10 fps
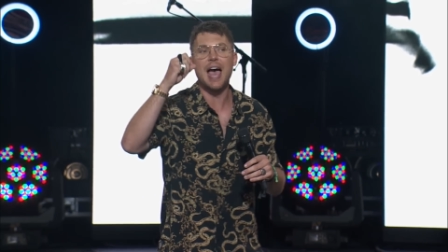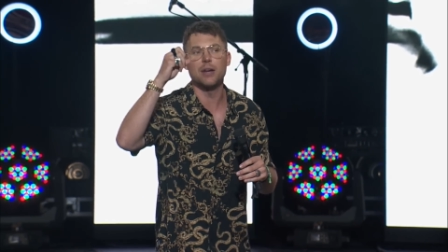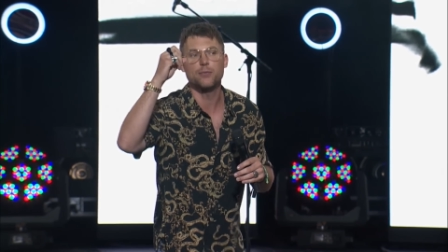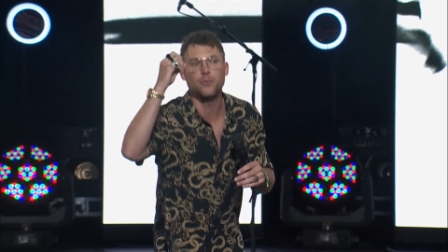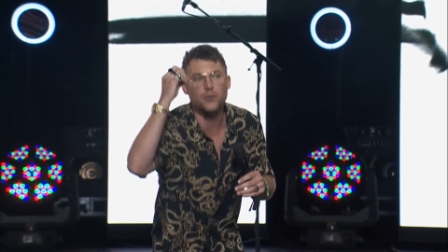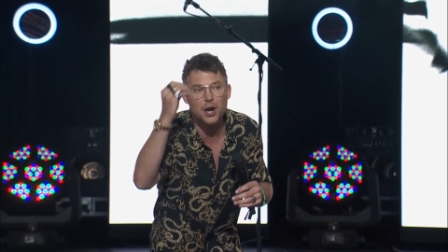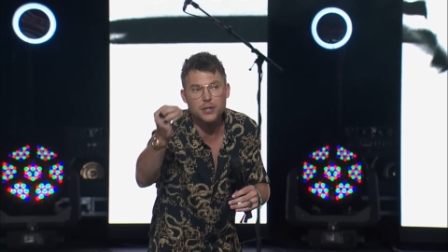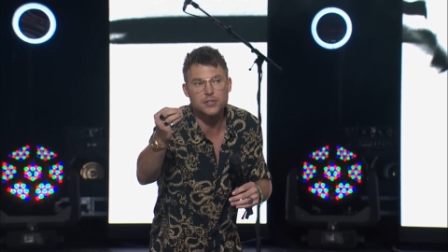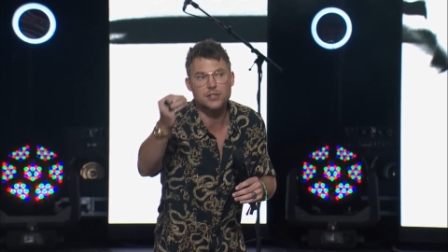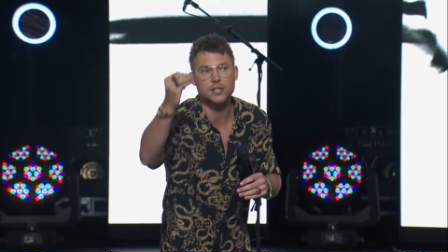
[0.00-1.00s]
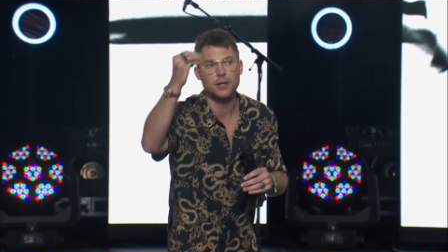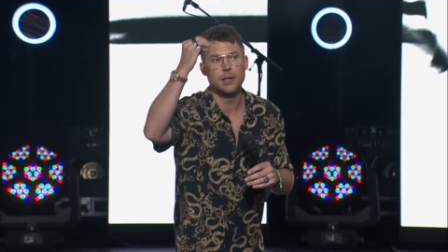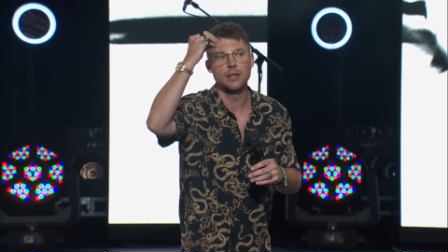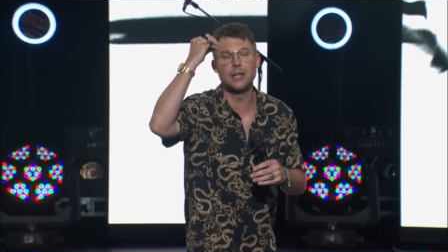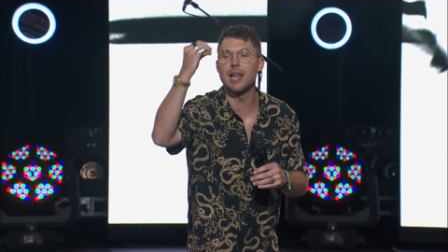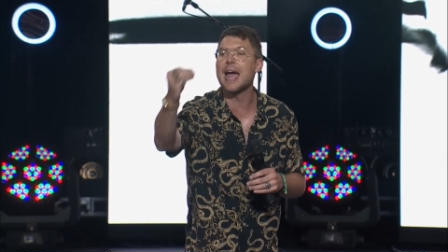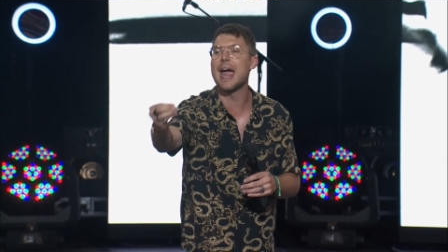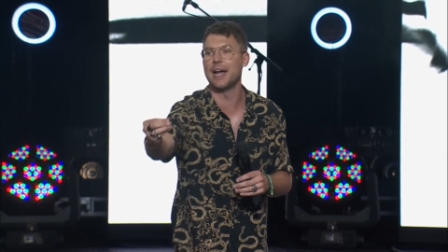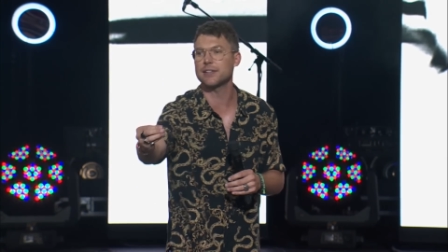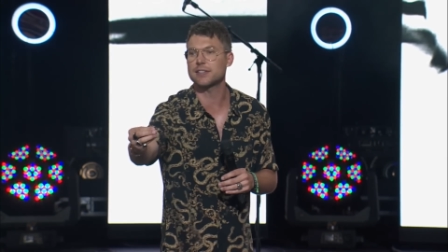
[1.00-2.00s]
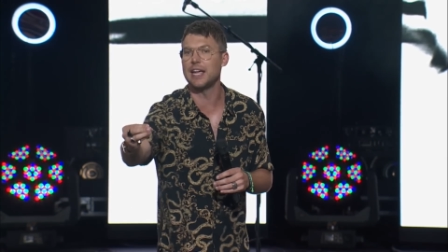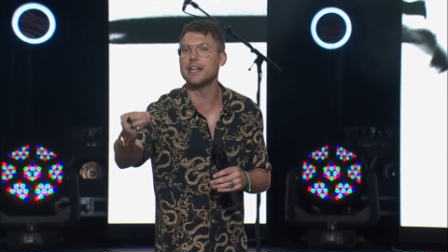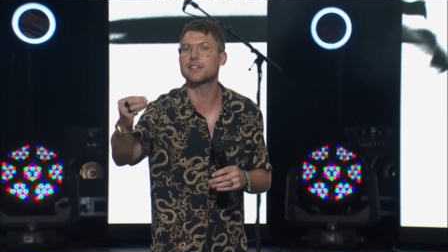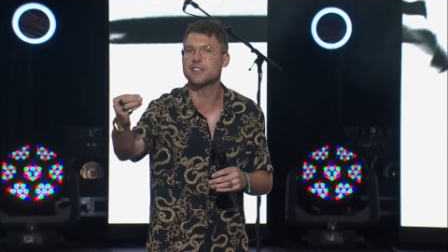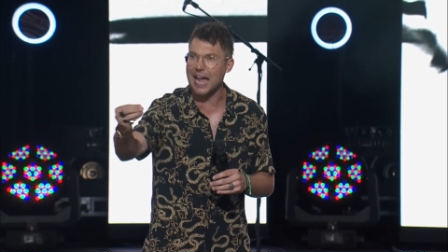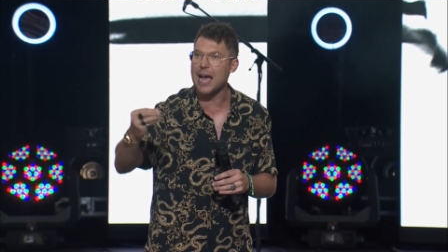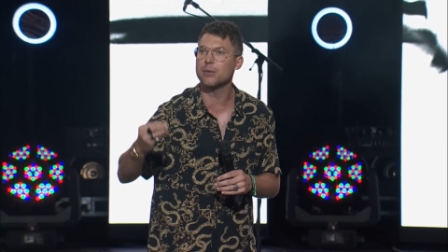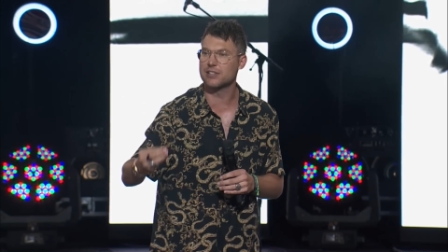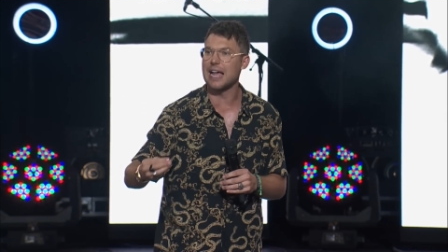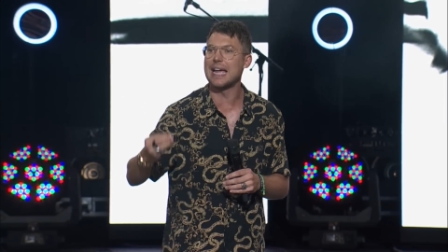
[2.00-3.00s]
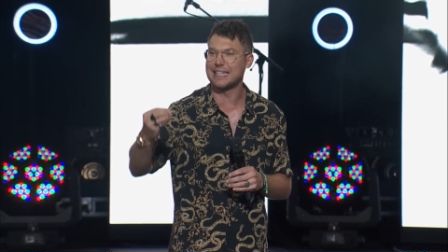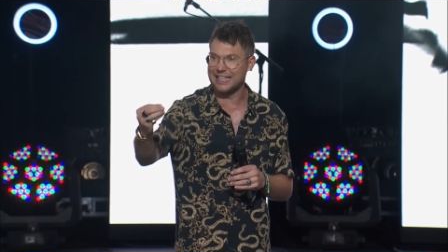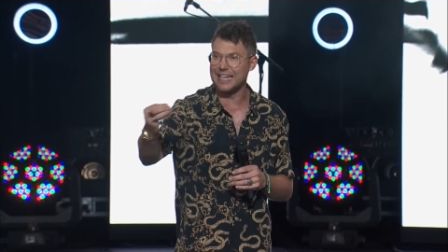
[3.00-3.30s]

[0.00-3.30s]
at first glance, it sounds like